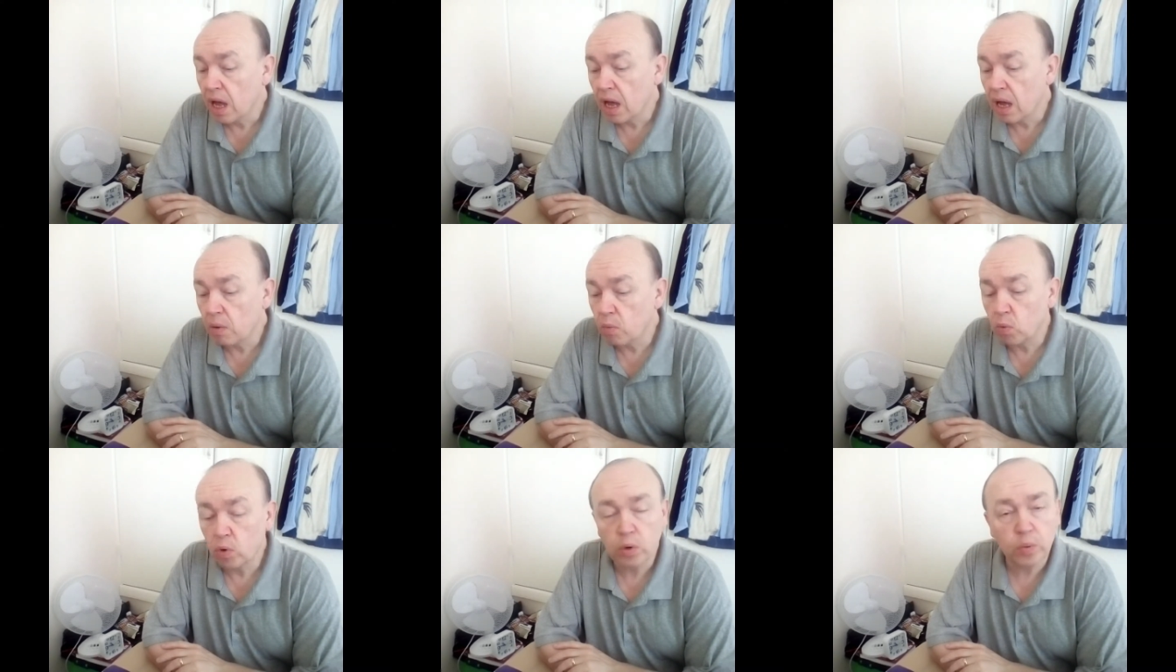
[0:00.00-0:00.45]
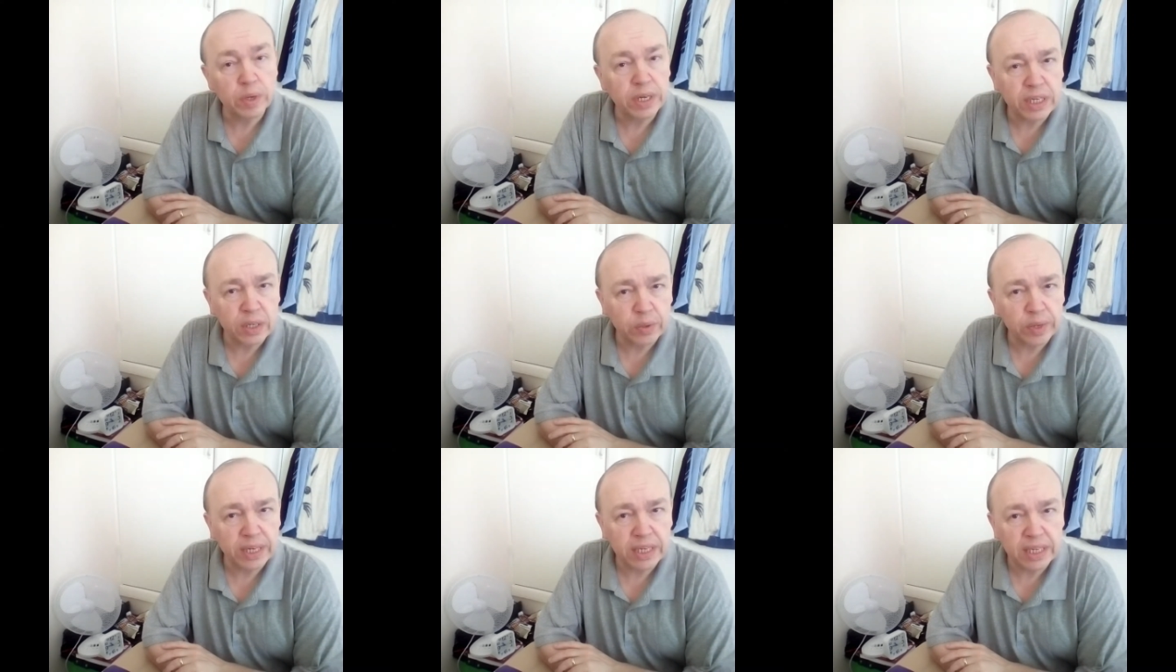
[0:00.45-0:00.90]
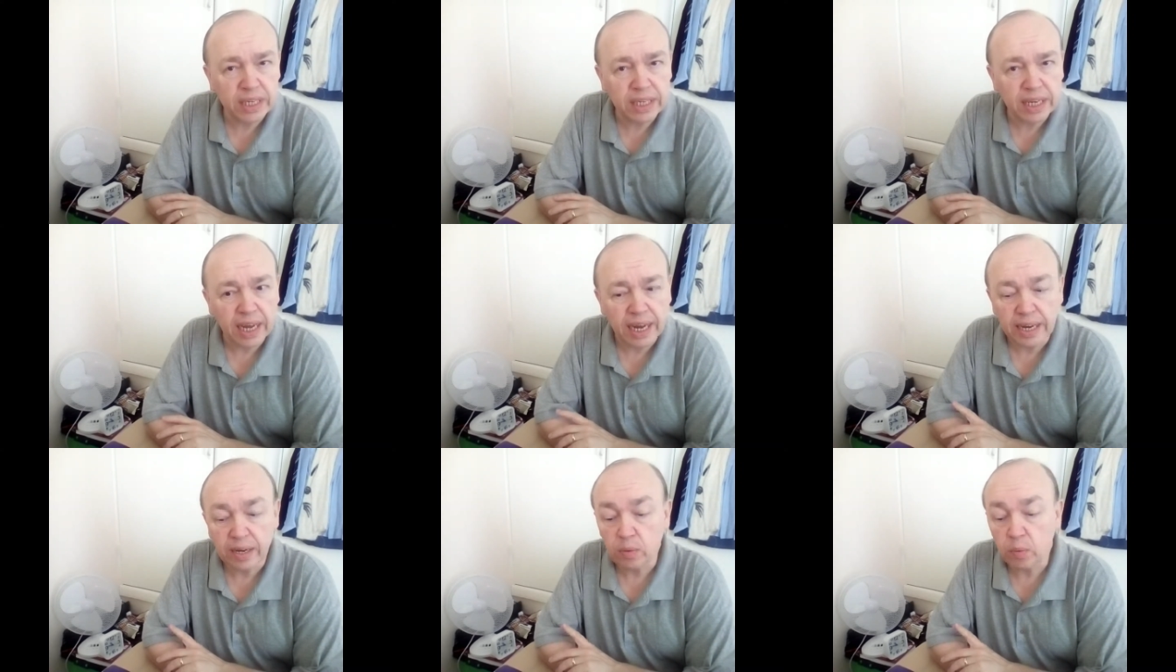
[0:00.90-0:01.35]
What are we doing
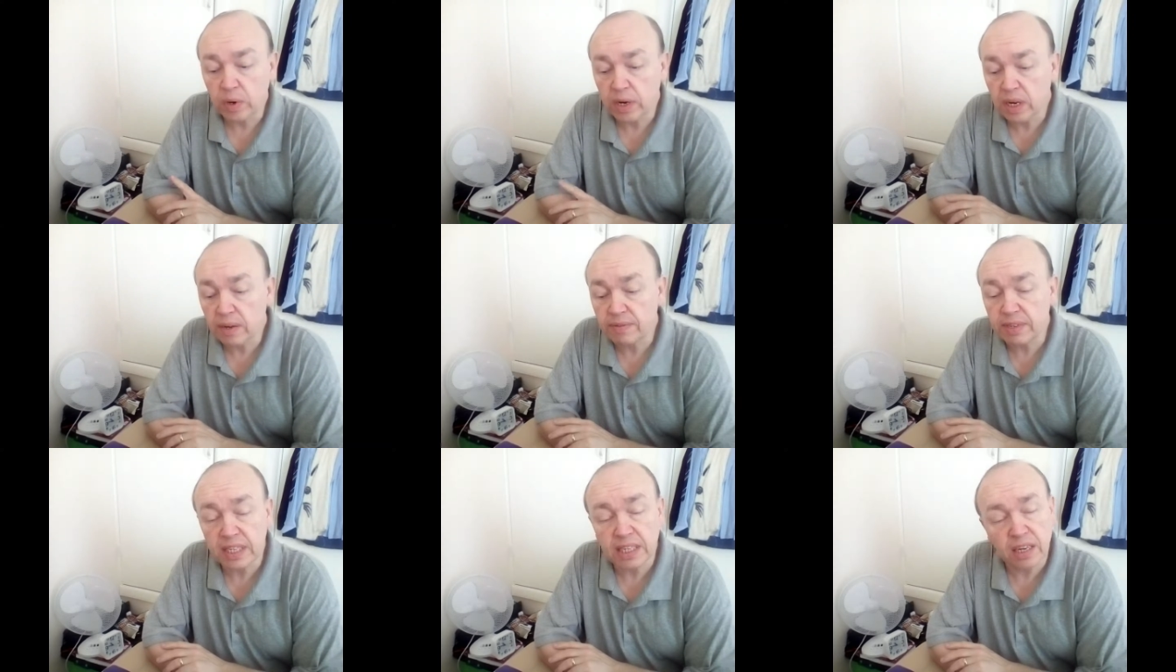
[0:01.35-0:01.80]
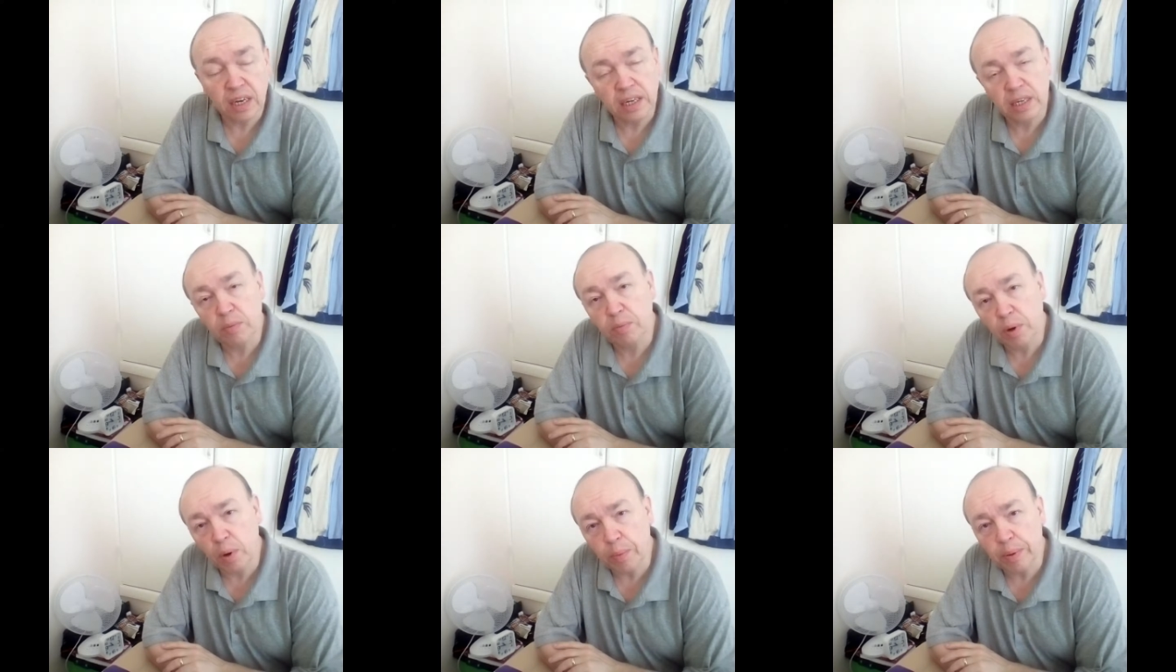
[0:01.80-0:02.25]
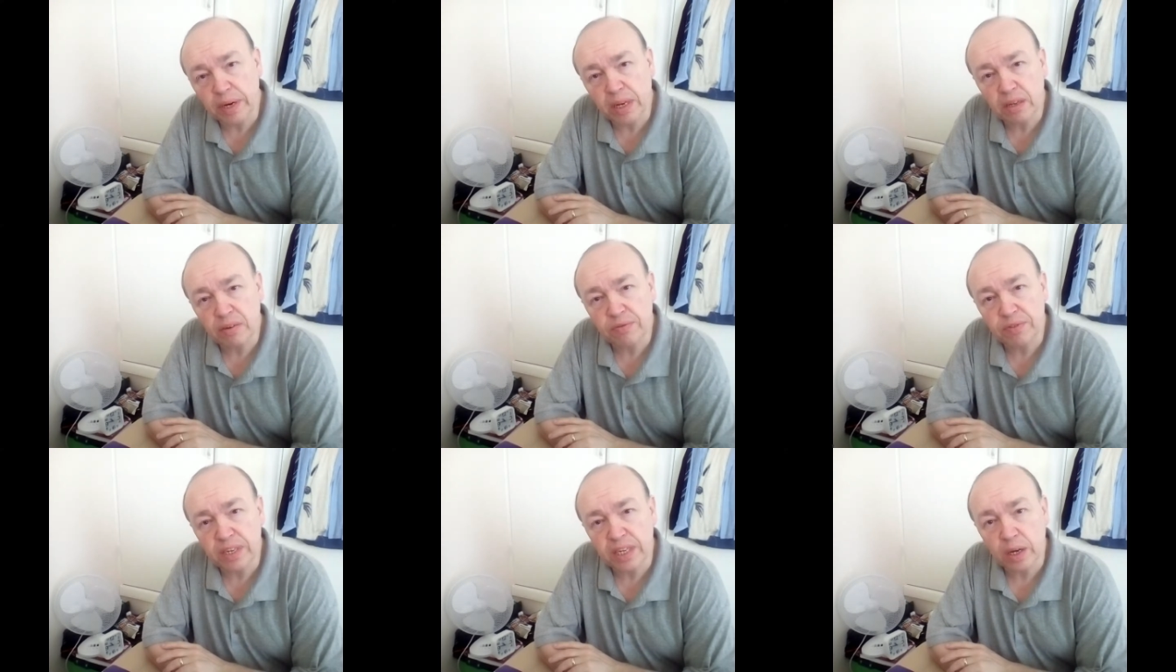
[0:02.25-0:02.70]
today? Well, I've decided to pop a
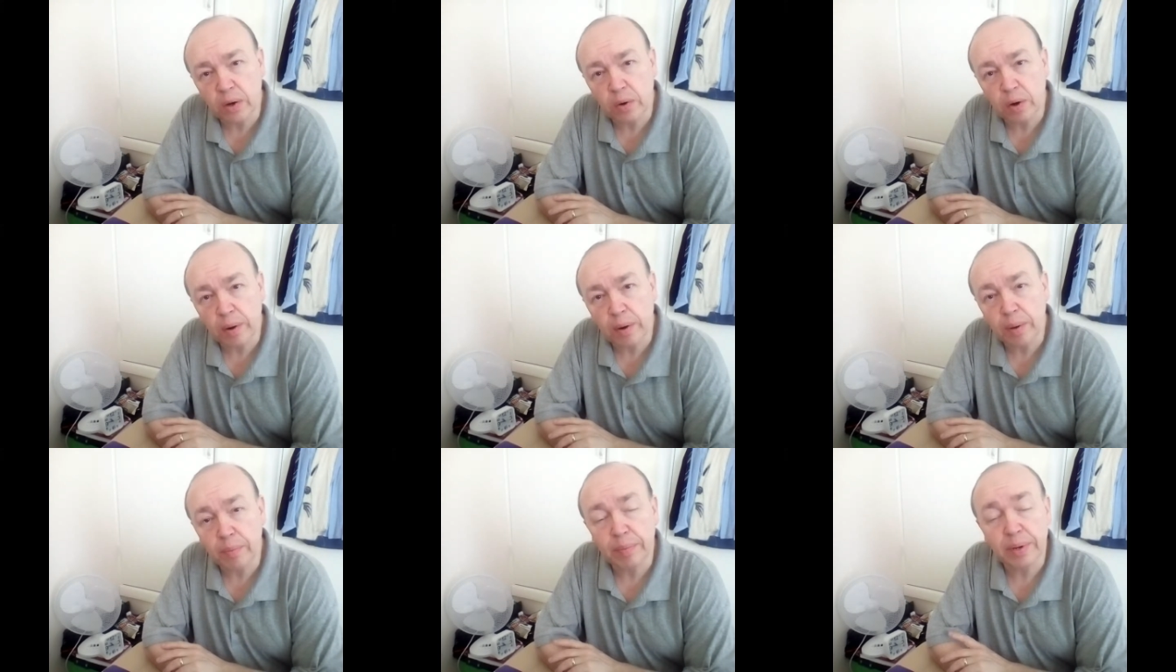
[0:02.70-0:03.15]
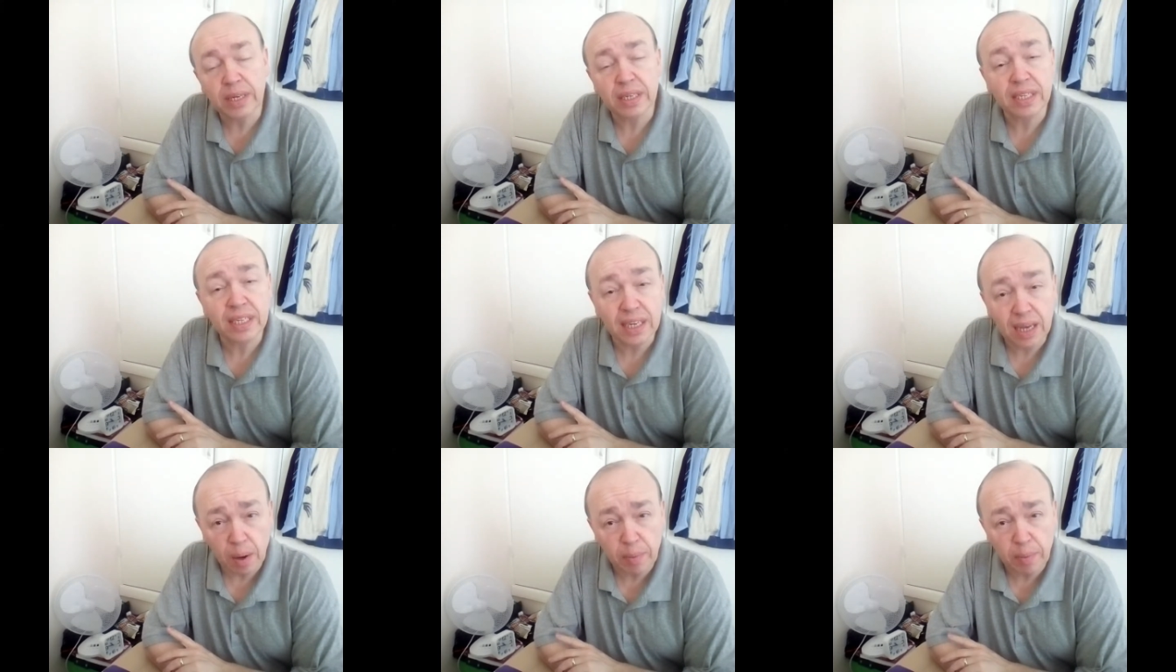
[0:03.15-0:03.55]
little video out about a